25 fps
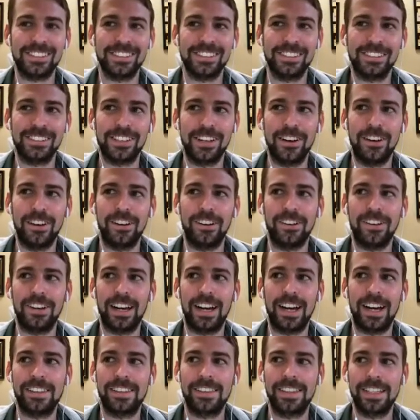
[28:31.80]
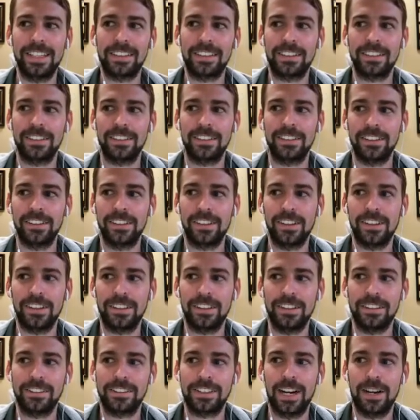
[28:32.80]
So I think
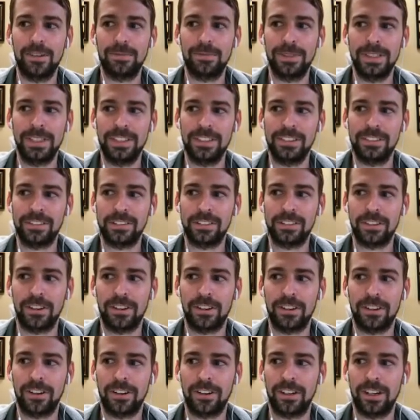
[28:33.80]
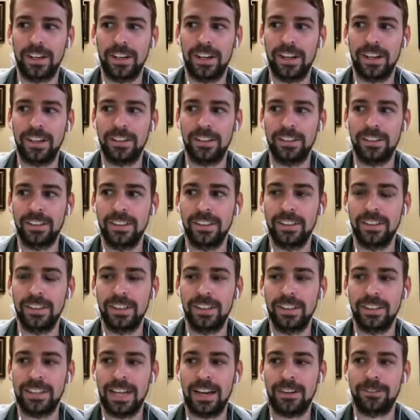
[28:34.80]
these companies are
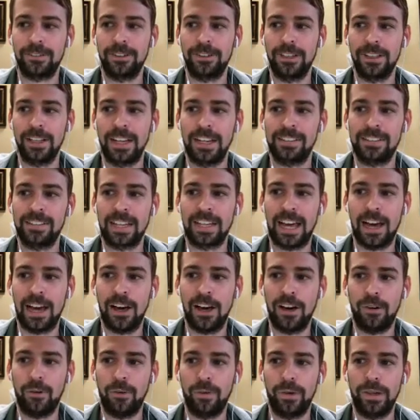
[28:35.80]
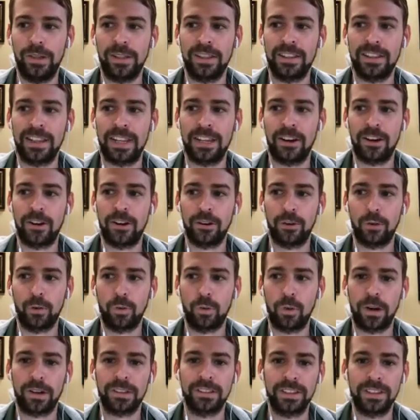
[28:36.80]
not realizing how willing they are to
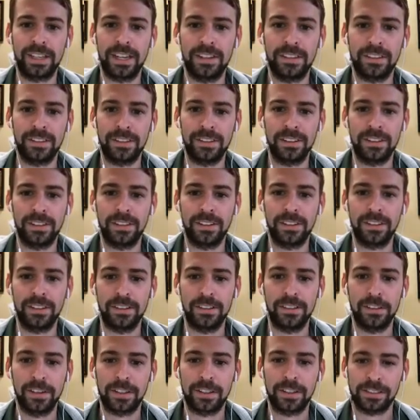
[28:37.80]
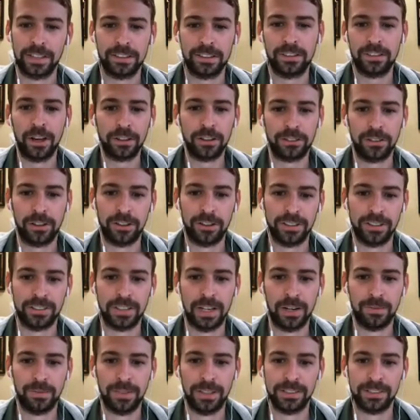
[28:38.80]
work together. Because I talk to all these
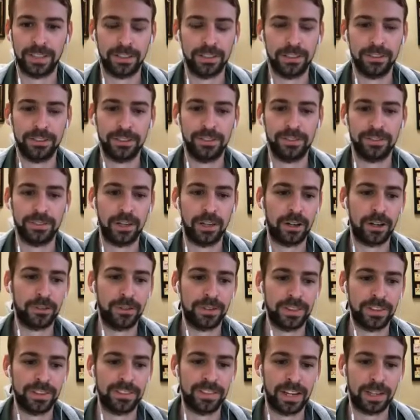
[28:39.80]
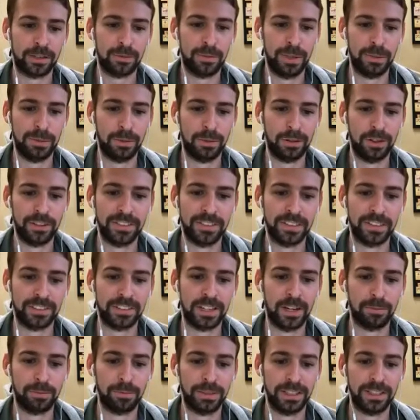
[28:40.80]
companies. I usually even talk with the tech people of these
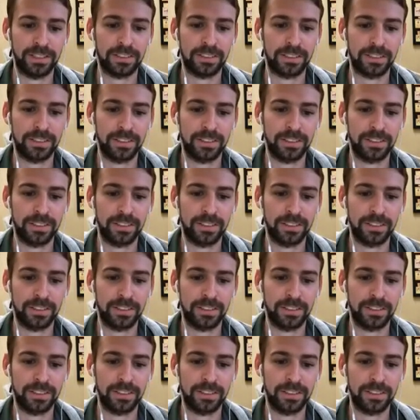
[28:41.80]
companies,